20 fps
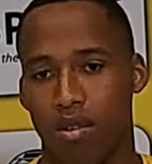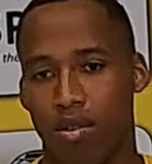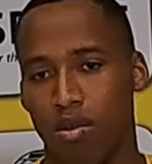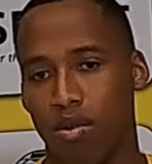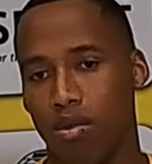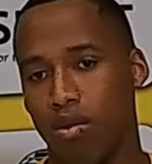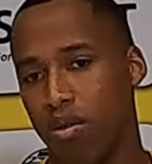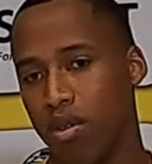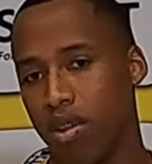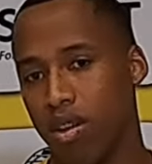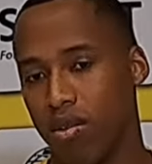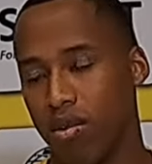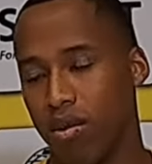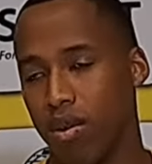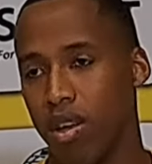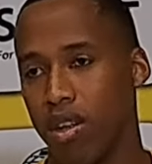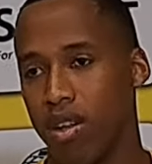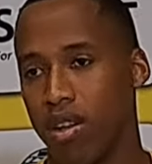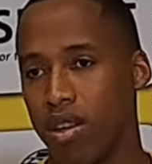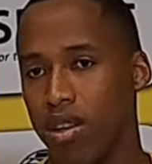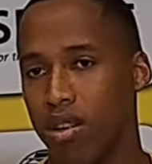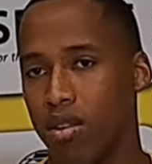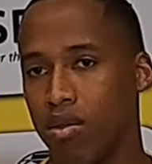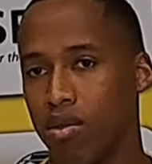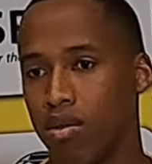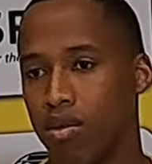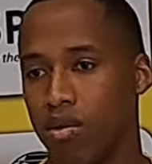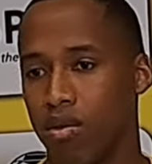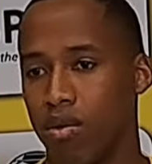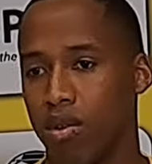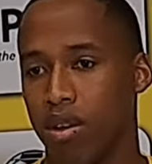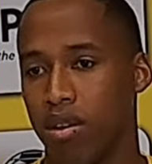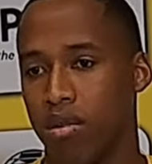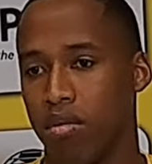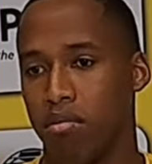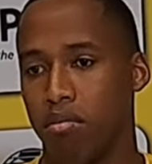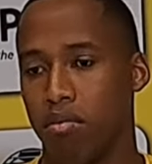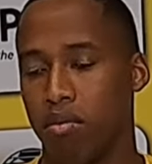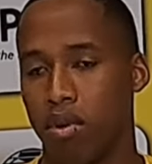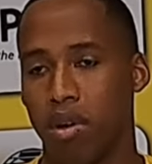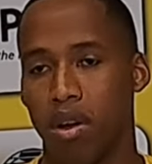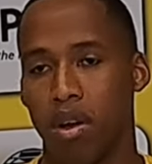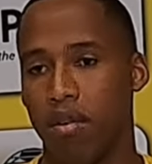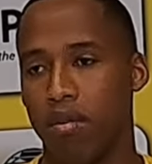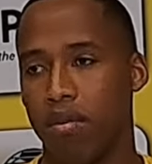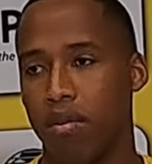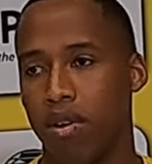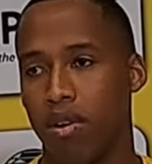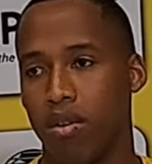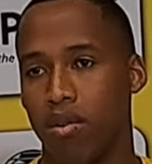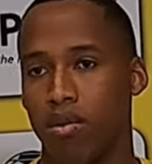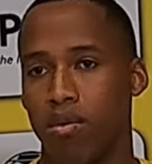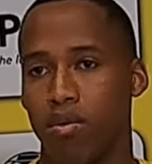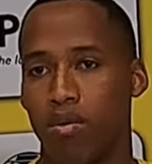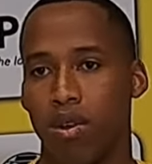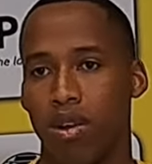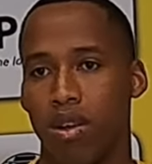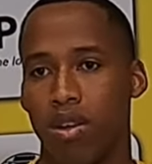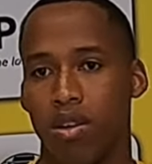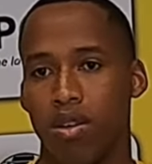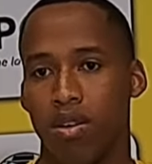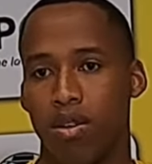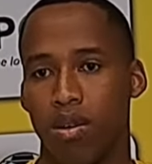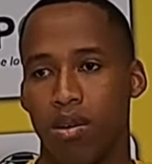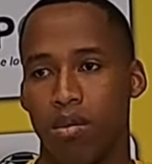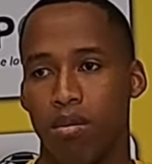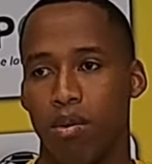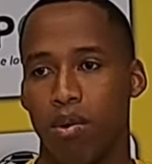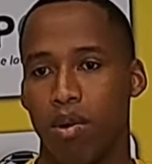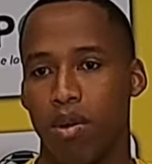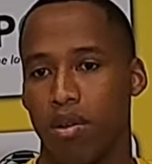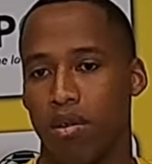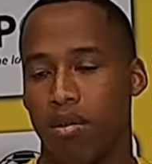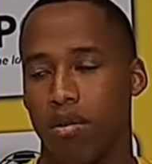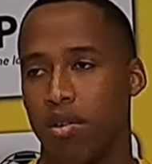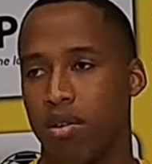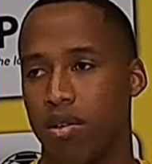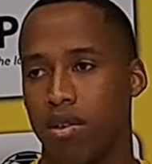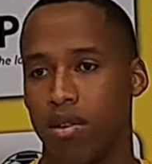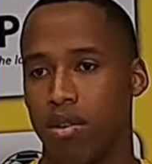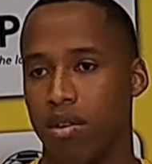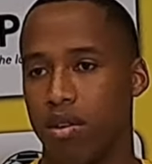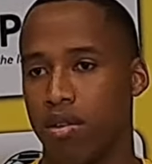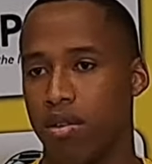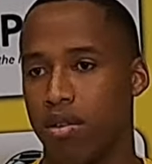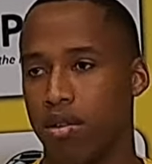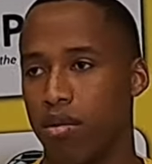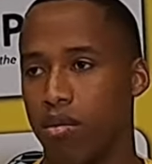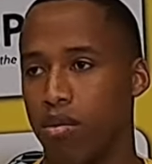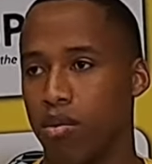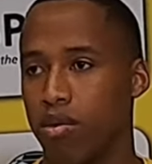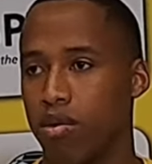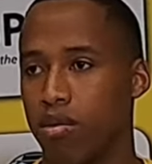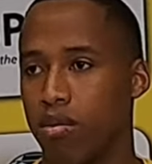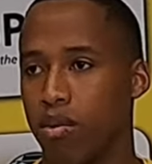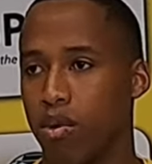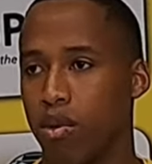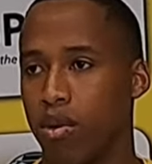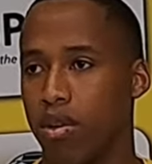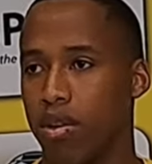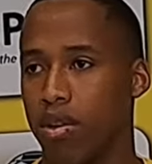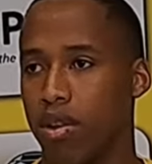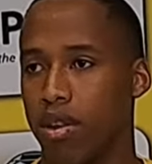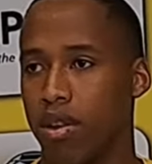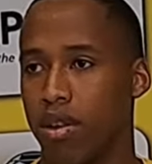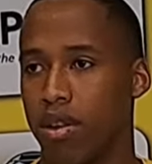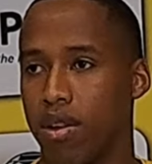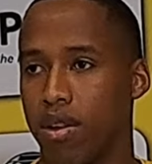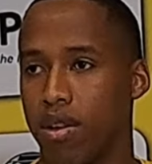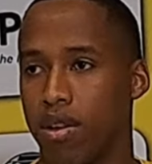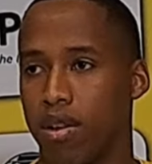so that's what I did also, and we are having a good relationship, and that's the most important thing.